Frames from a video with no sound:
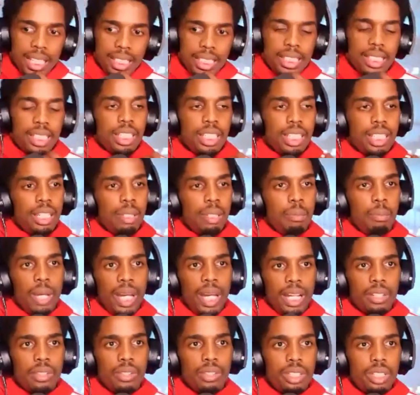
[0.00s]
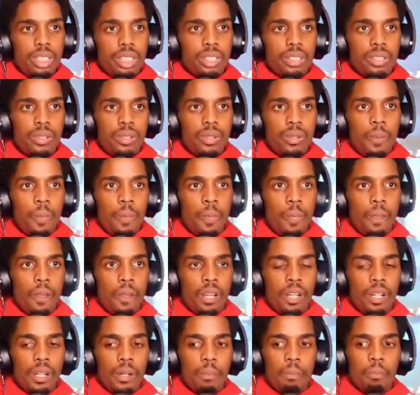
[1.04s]
looking back on it,
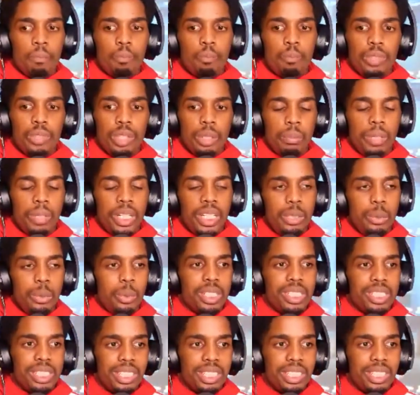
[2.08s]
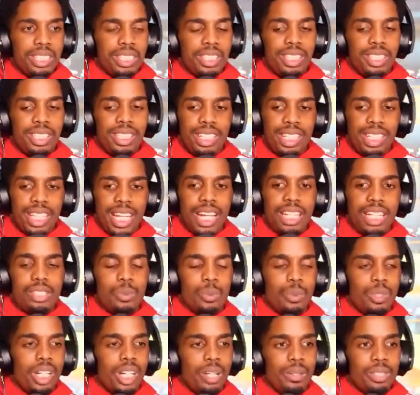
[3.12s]
um, the money wasn't good, and that's
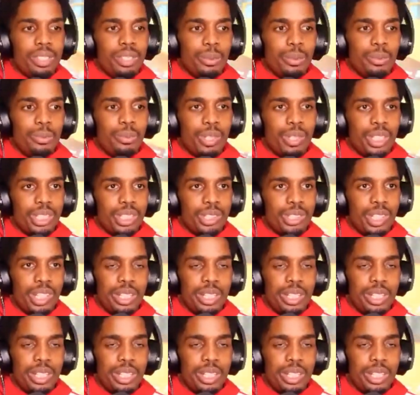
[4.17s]
what I was so frustrated